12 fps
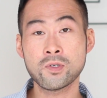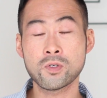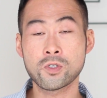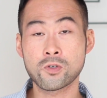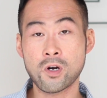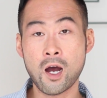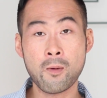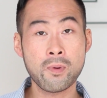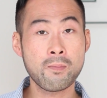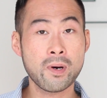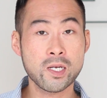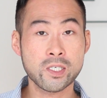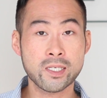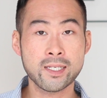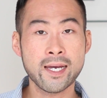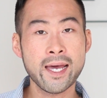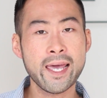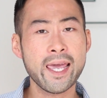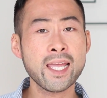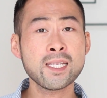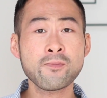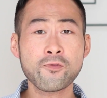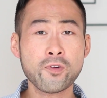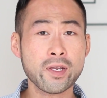to draw up a budget end
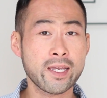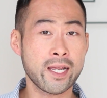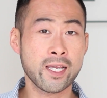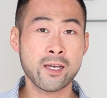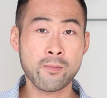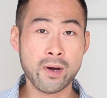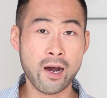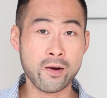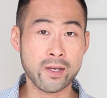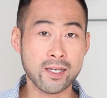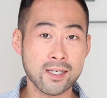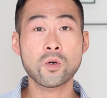up forgetting about it.